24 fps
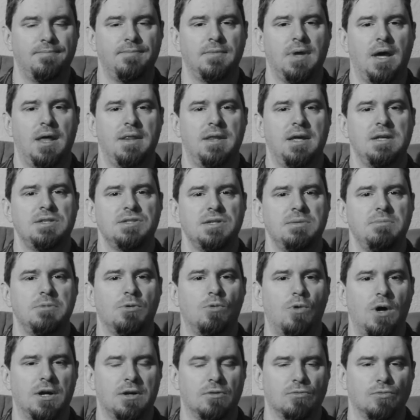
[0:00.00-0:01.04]
And they seem to
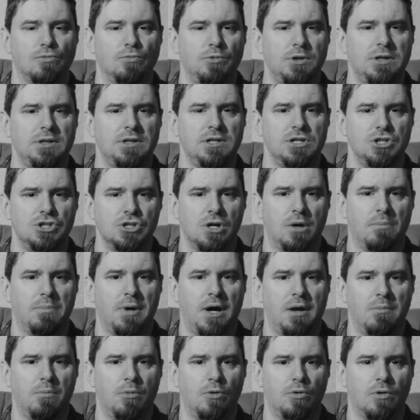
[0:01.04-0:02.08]
want to really jump
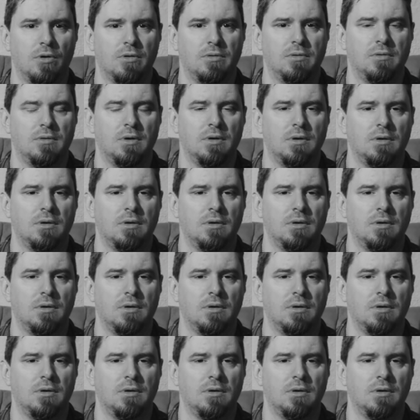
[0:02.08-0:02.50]
on board.